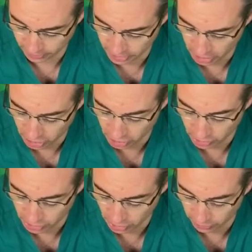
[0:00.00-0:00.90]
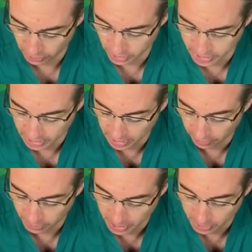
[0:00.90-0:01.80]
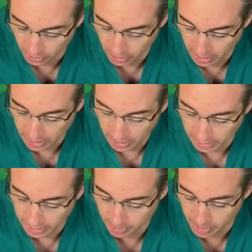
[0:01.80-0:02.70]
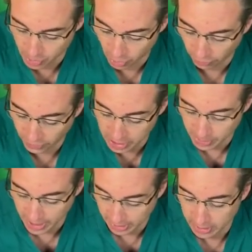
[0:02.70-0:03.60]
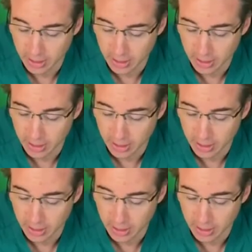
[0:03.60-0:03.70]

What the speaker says: tissue. So if you want to give people a little bit more feedback,